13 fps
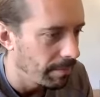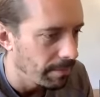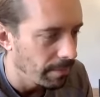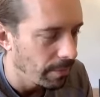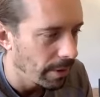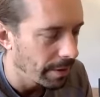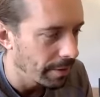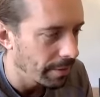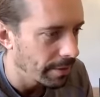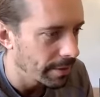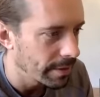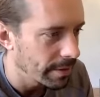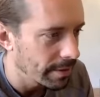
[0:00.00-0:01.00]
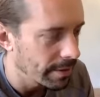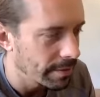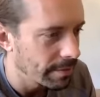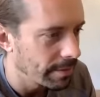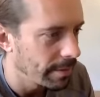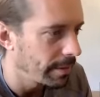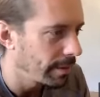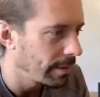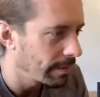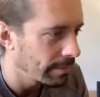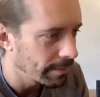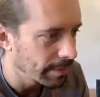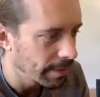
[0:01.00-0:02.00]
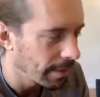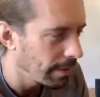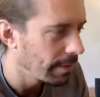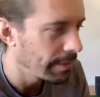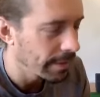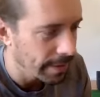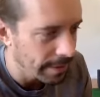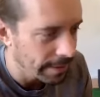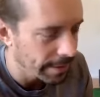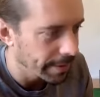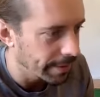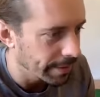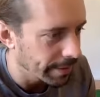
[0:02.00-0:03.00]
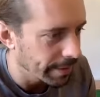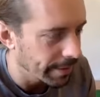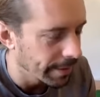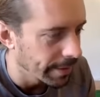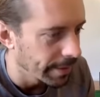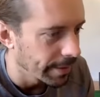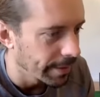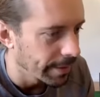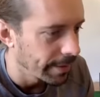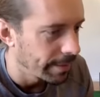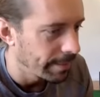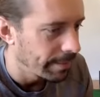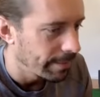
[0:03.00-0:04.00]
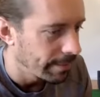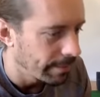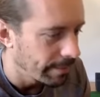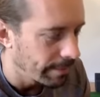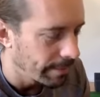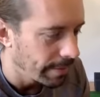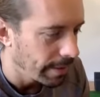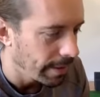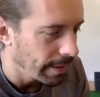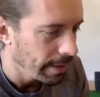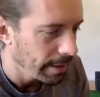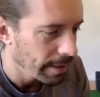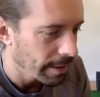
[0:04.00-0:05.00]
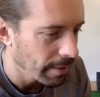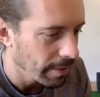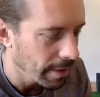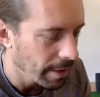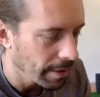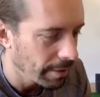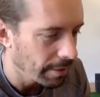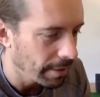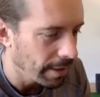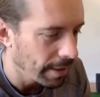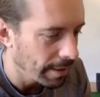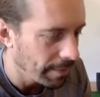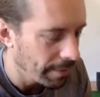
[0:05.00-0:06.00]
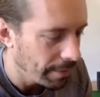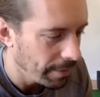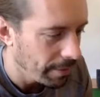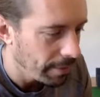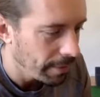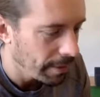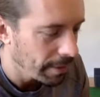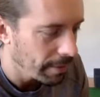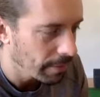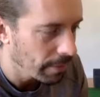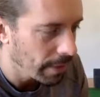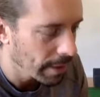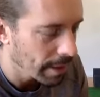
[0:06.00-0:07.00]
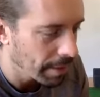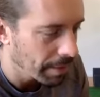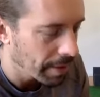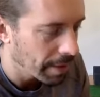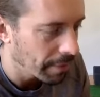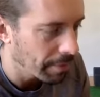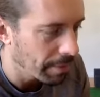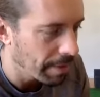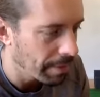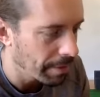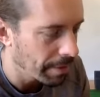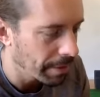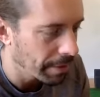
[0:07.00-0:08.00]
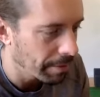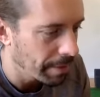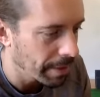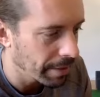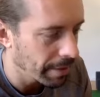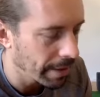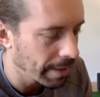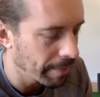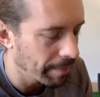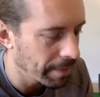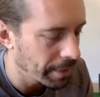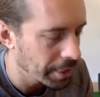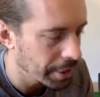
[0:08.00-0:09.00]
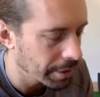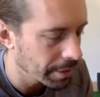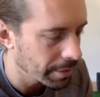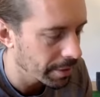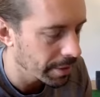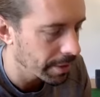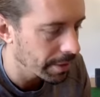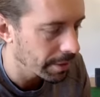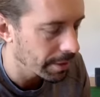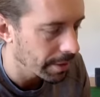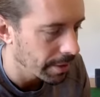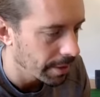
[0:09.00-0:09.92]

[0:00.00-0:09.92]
whether it's, the COVID or anything going on in your life, you want to wake up kind of remembering your bigger ambitions and,